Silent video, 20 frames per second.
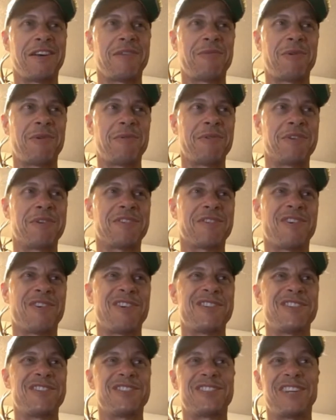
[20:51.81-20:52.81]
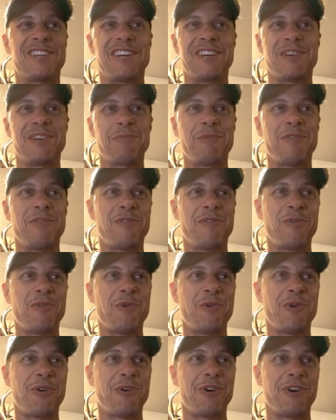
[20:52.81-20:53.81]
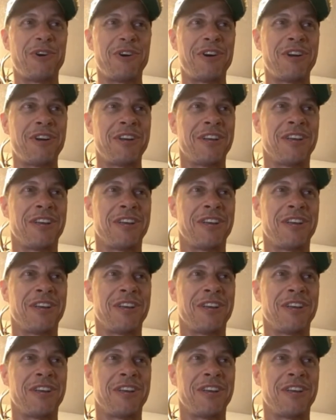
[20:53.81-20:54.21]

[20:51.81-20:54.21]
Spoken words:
and we went to Argentina before,